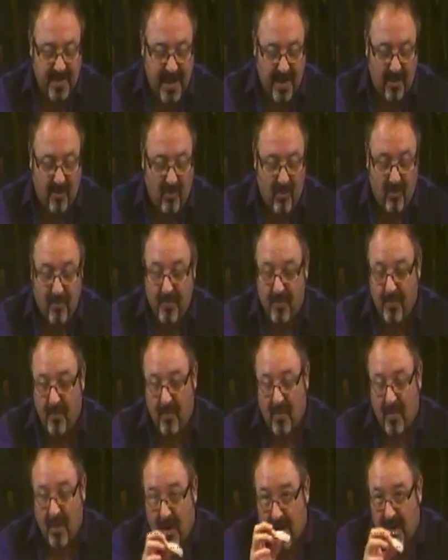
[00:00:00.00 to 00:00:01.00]
Now
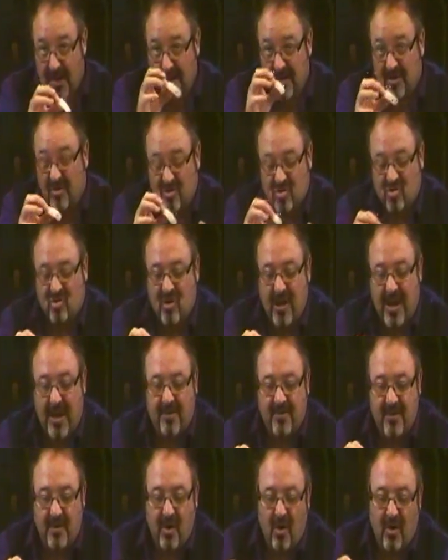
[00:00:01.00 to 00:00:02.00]
a little
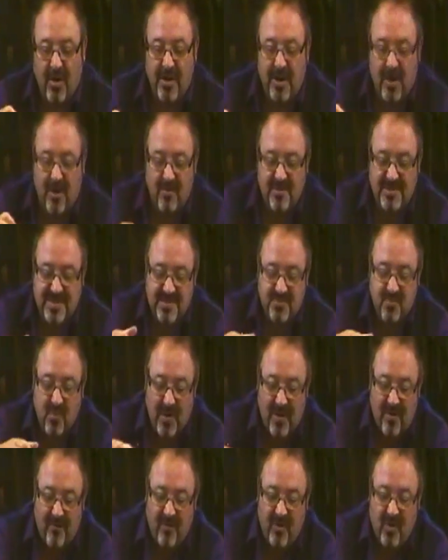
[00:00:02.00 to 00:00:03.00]
trick that I use is
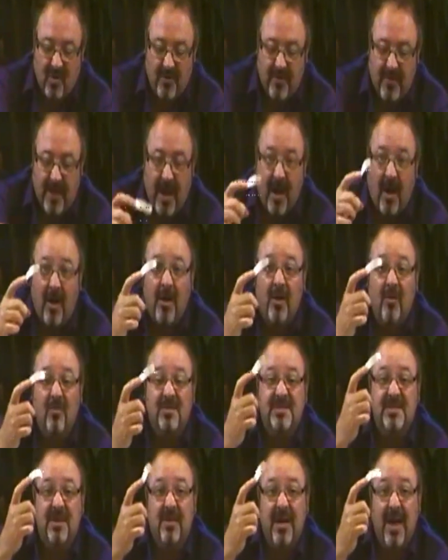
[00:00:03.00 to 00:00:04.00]
when I've done that I
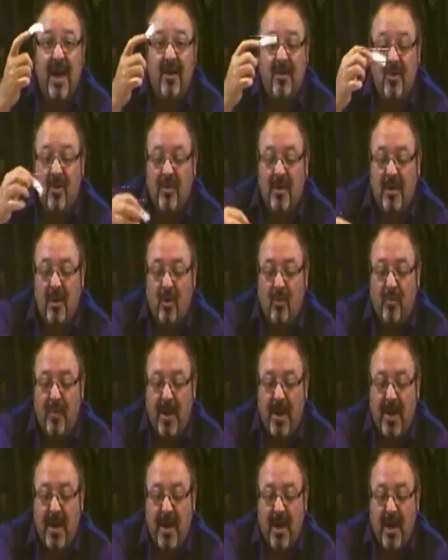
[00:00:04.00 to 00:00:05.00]
also get another little
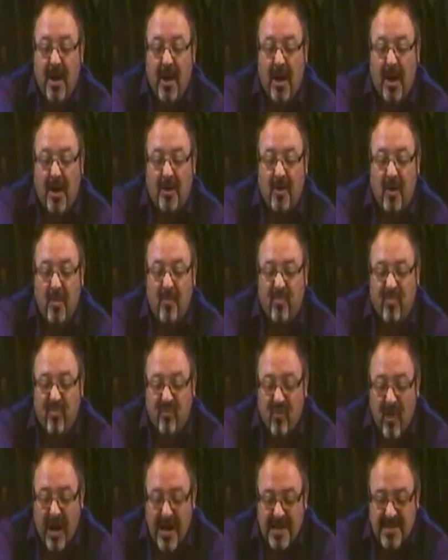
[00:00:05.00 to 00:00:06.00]
bit and I
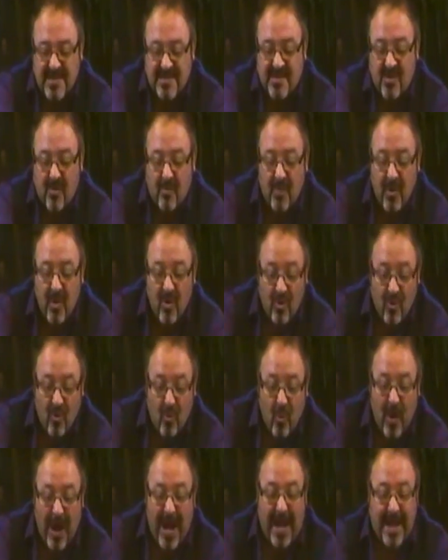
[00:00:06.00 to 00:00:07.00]
brace them the
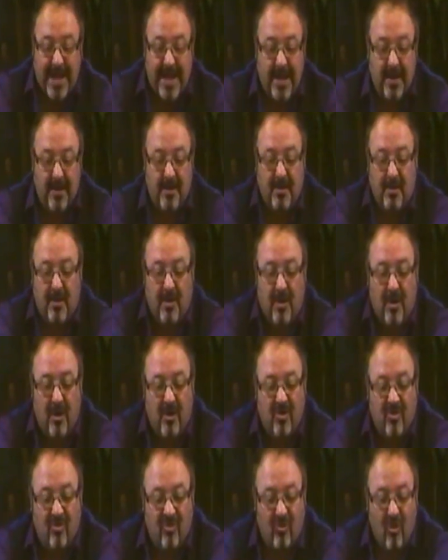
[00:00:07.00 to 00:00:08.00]
other way
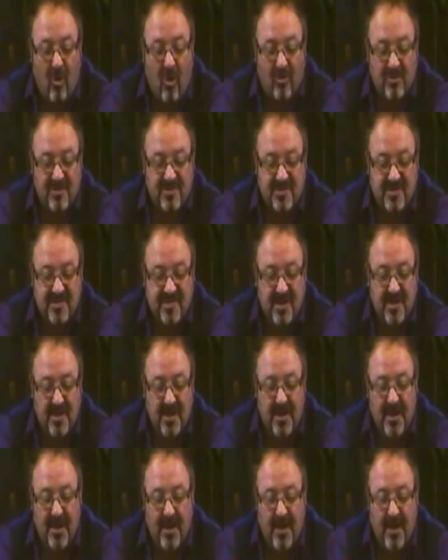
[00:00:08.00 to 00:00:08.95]
across.